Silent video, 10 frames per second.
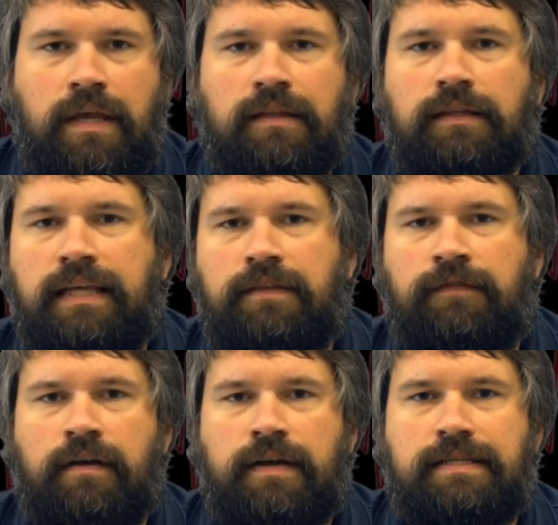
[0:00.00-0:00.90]
The length
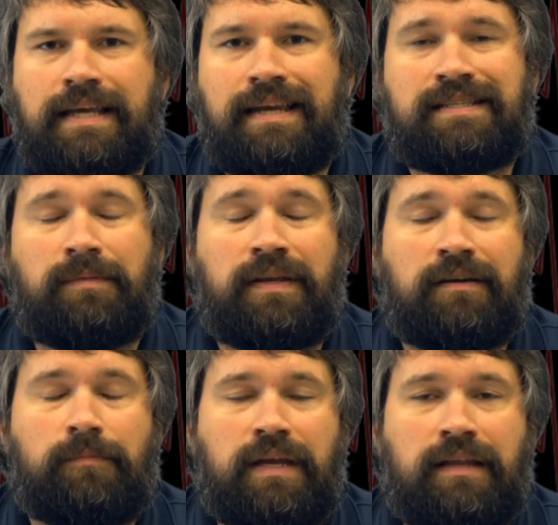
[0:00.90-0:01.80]
varies and is
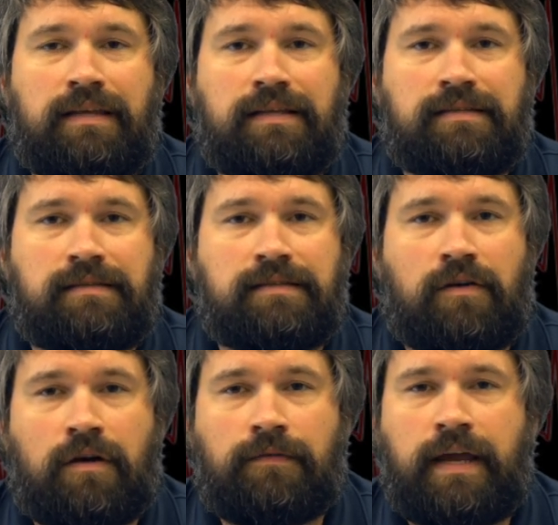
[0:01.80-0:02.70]
dependent on many things such as
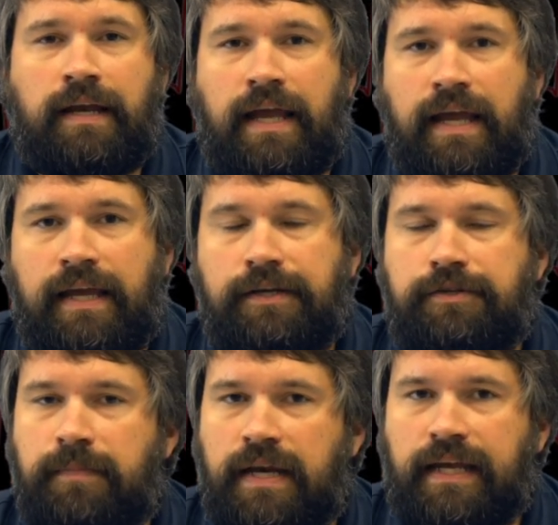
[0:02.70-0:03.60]
heart rate,
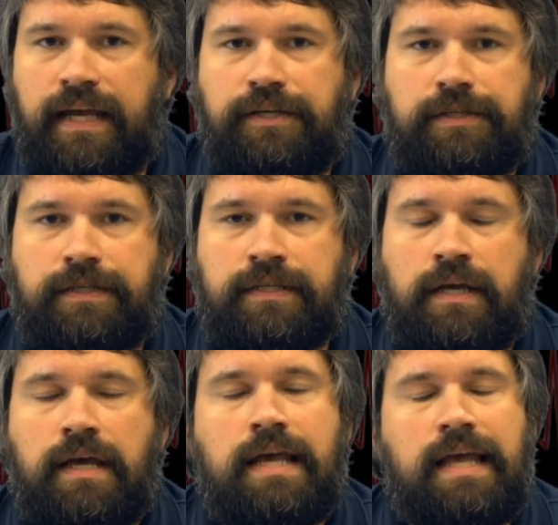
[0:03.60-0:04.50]
age, medications.
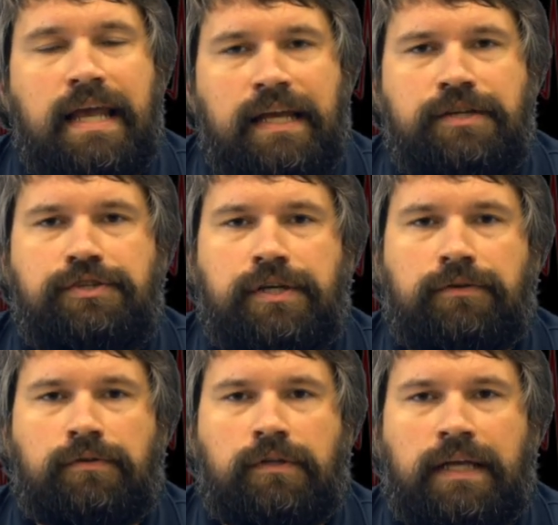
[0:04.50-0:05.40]
In
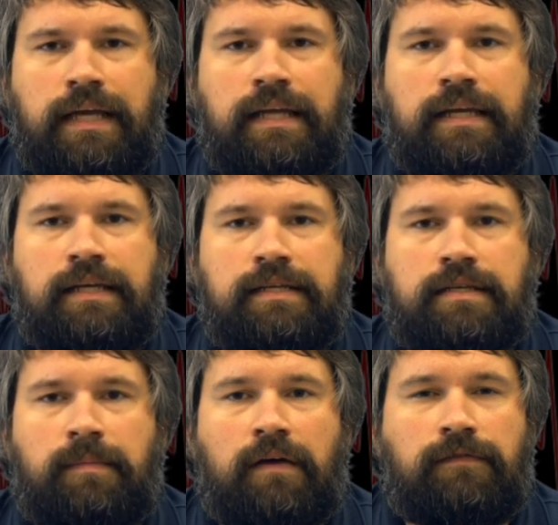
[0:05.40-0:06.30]
general, it
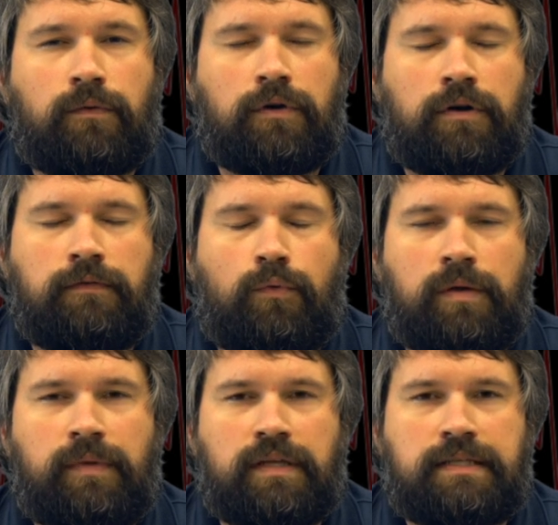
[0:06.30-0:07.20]
is about
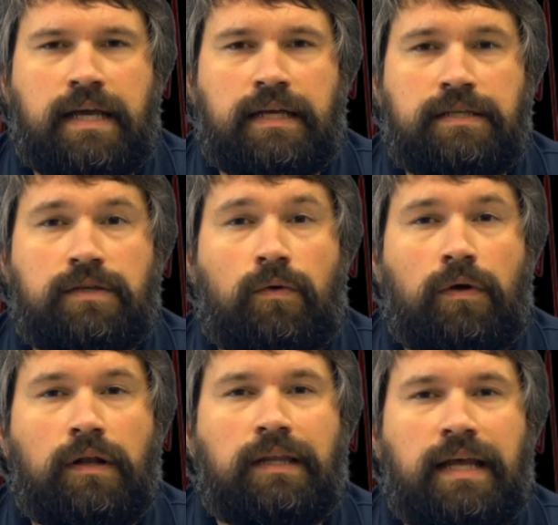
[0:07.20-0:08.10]
440 milliseconds
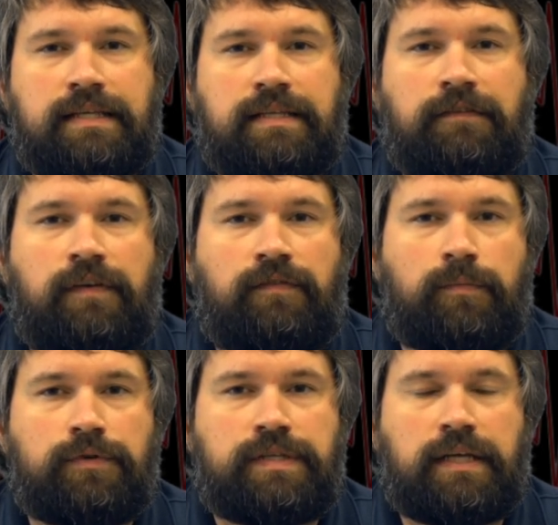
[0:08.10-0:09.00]
or less than
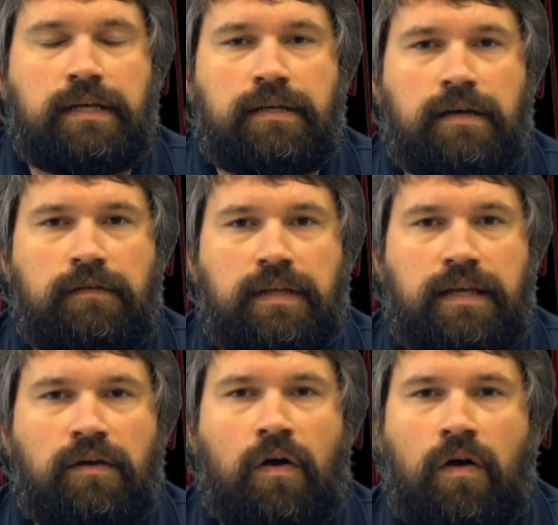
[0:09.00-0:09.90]
50% of
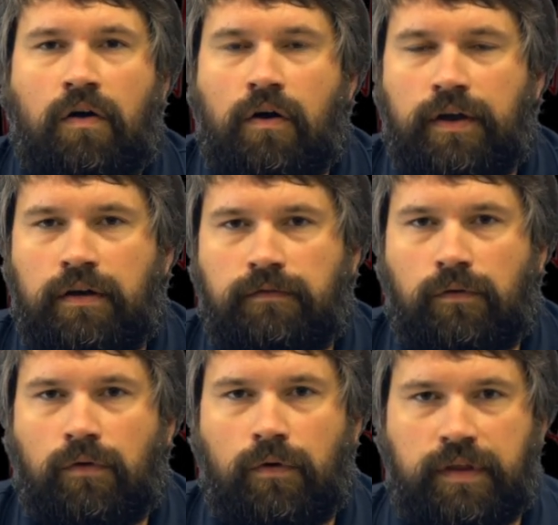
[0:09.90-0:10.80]
the RR
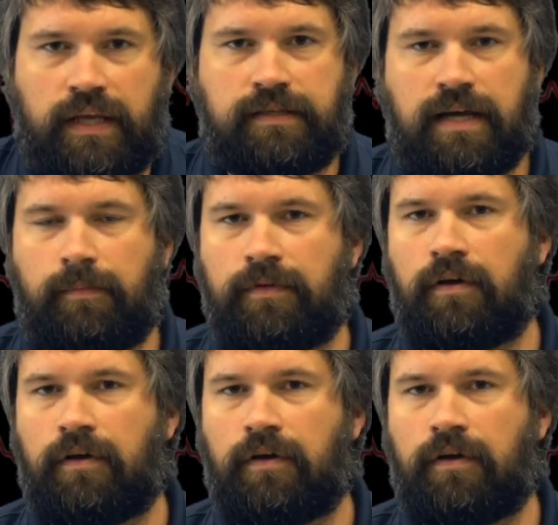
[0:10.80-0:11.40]
interval, or the top of